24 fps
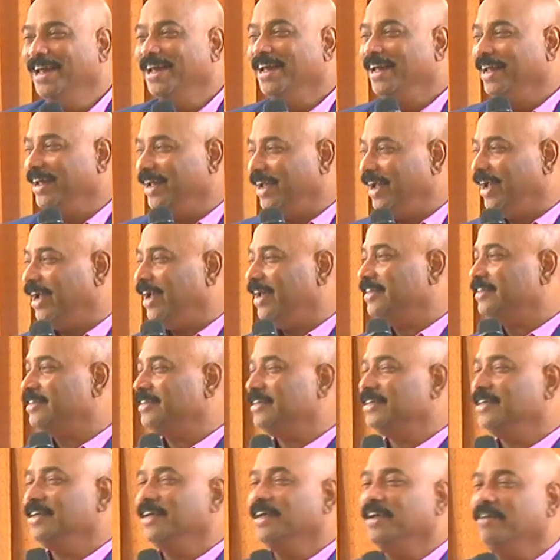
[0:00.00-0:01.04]

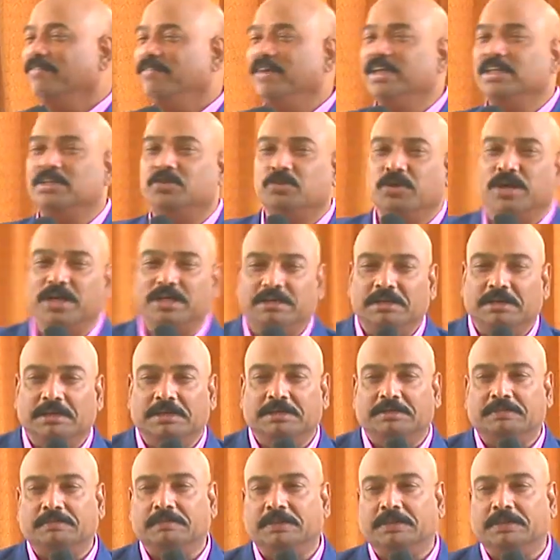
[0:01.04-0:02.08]
Yes. We eat this, we